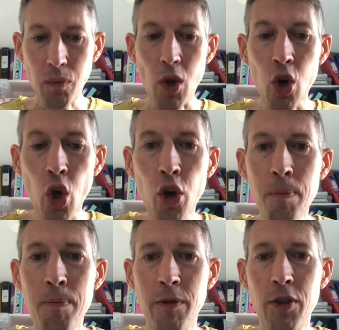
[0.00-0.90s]
a lot
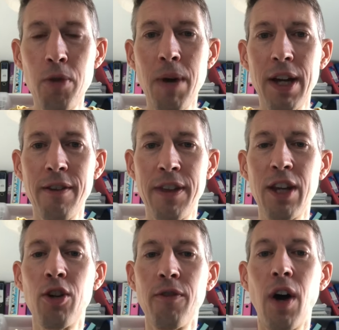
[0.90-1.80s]
of you might
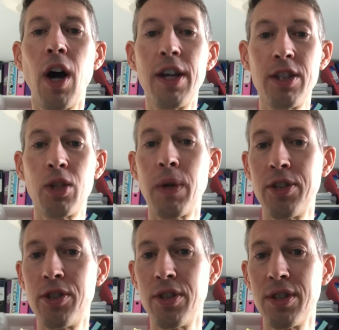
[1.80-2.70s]
think of ICE
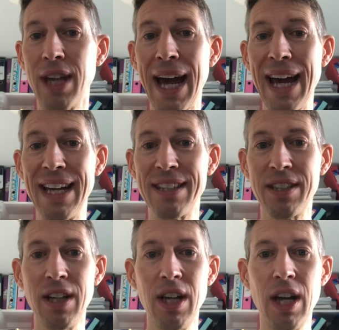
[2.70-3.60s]
questions as
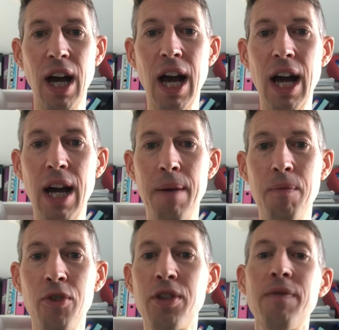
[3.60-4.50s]

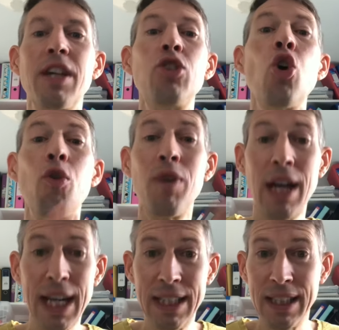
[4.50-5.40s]
something not
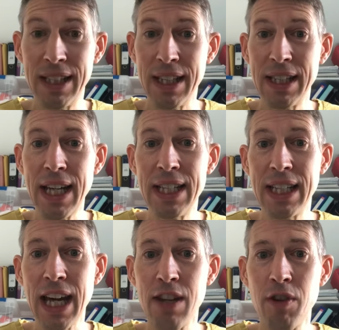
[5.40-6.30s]
related to the data
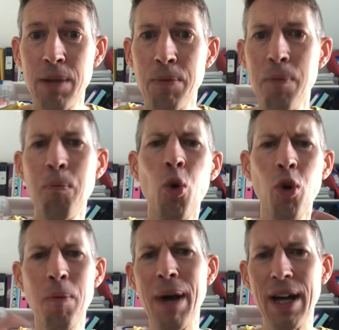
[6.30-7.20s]
gathering, but
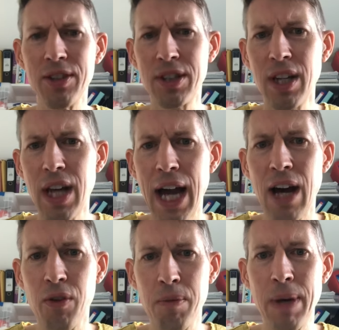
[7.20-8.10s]
more about
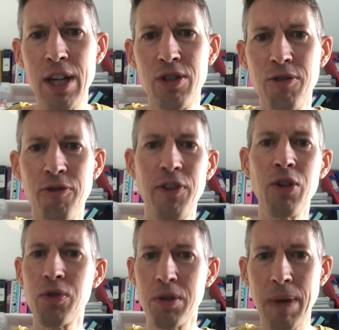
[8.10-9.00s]
how the patient
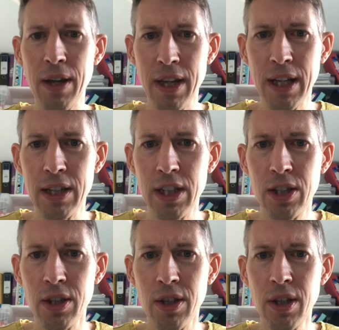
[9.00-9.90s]
feels about their
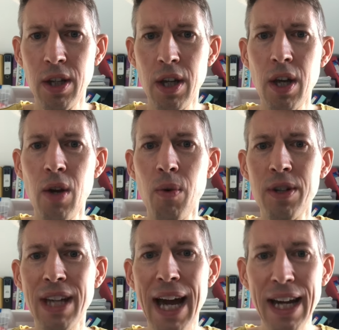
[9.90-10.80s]
condition.
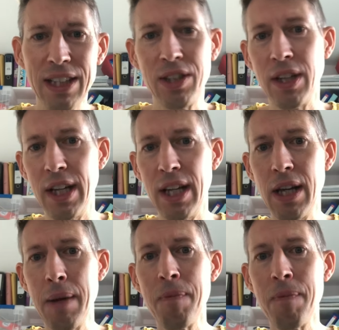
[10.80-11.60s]
Whereas actually,